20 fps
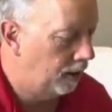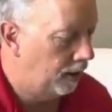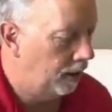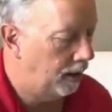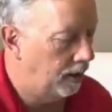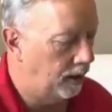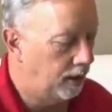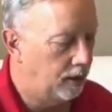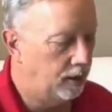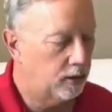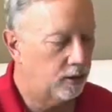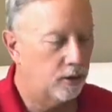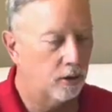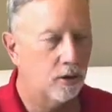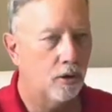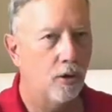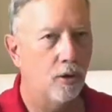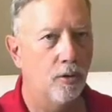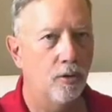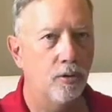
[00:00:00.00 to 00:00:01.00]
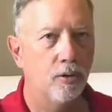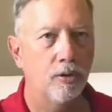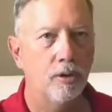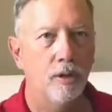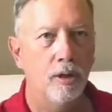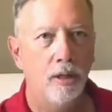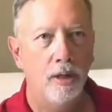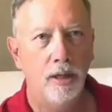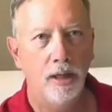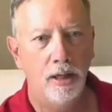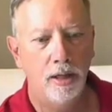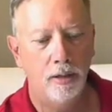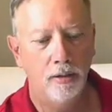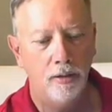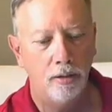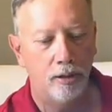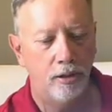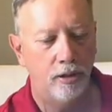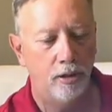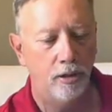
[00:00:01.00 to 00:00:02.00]
And then this just goes
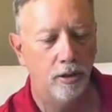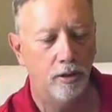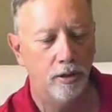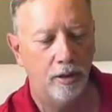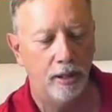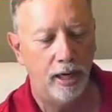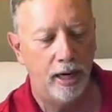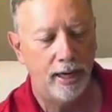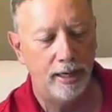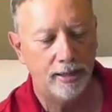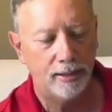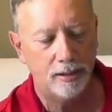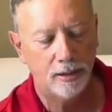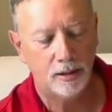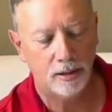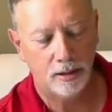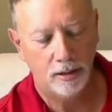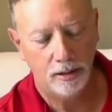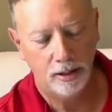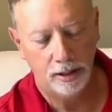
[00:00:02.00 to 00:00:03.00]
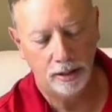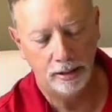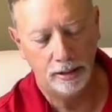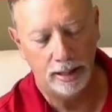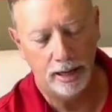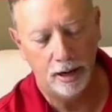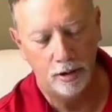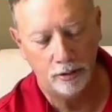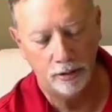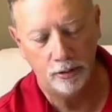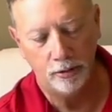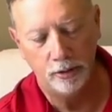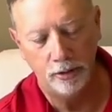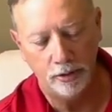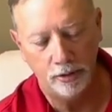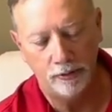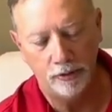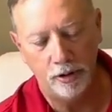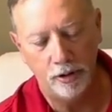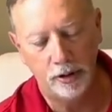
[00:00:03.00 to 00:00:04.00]
either into your case. It can now go in
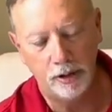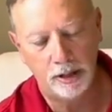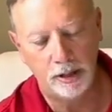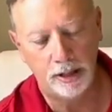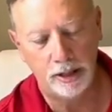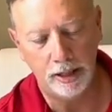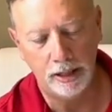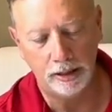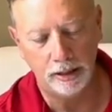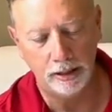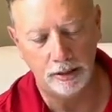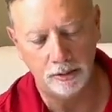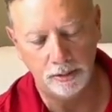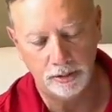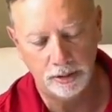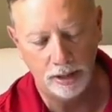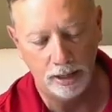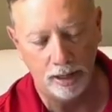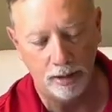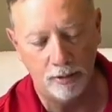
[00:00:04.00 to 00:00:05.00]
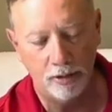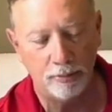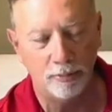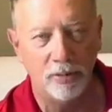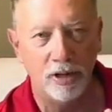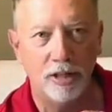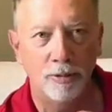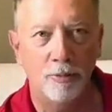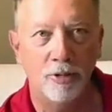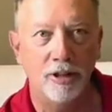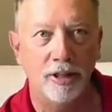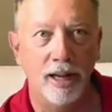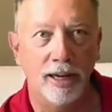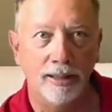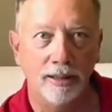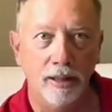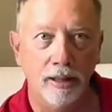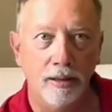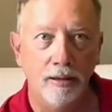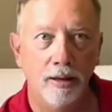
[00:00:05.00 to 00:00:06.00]
there vertically, it can go sideways, but it's
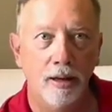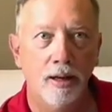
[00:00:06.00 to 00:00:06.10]
protected.